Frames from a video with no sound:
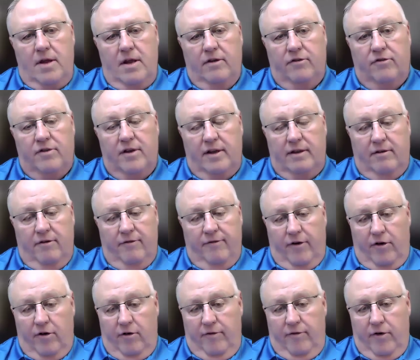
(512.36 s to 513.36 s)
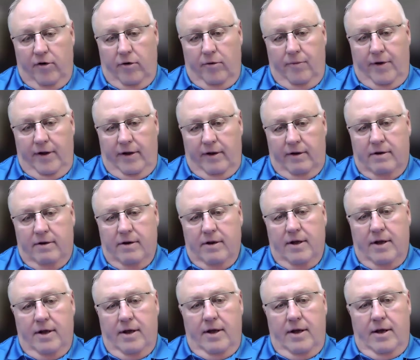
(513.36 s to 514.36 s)
is that they're very, very weak,
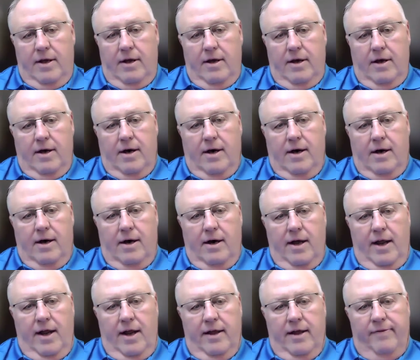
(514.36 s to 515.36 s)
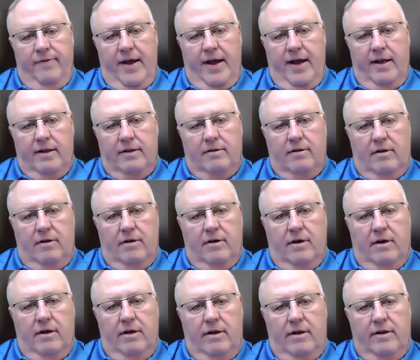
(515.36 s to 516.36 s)
and that
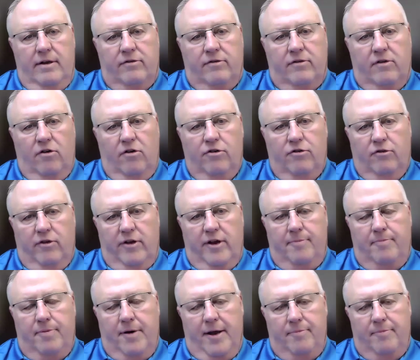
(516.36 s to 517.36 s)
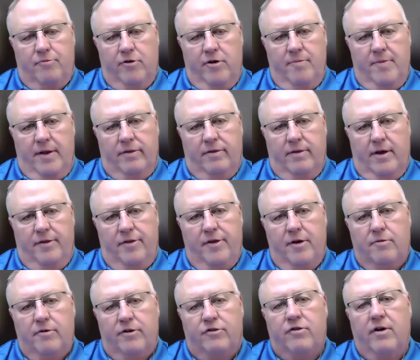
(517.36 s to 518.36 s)
it's largely a pipe dream. I
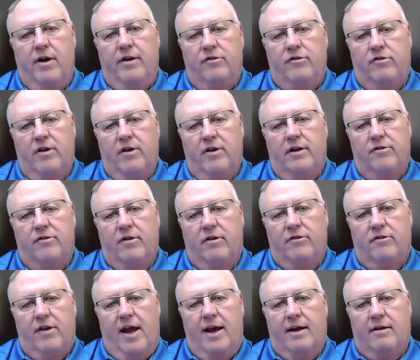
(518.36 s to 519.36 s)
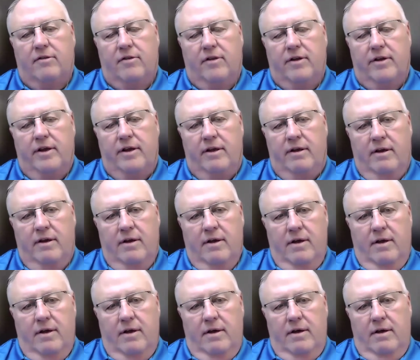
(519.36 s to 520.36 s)
think what Trey said is exactly
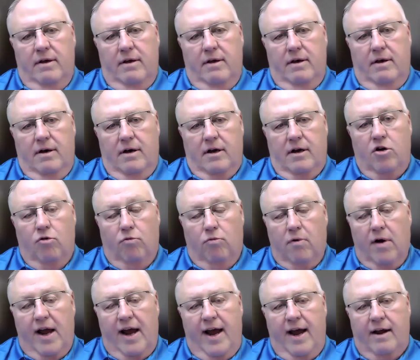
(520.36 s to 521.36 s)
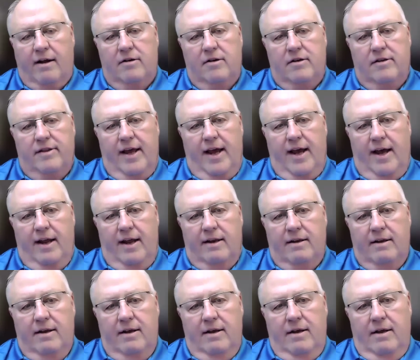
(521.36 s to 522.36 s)
correct, that